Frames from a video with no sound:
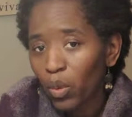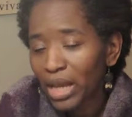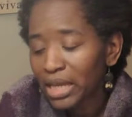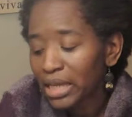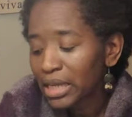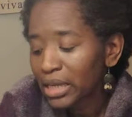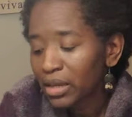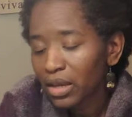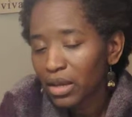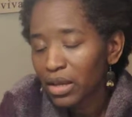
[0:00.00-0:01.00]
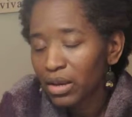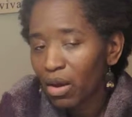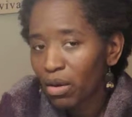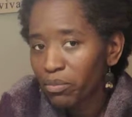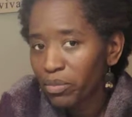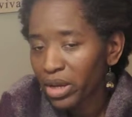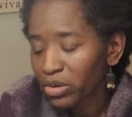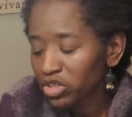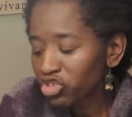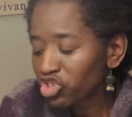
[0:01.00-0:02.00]
wedding and our
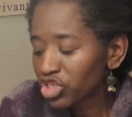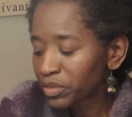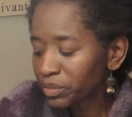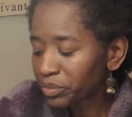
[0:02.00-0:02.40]
marriage.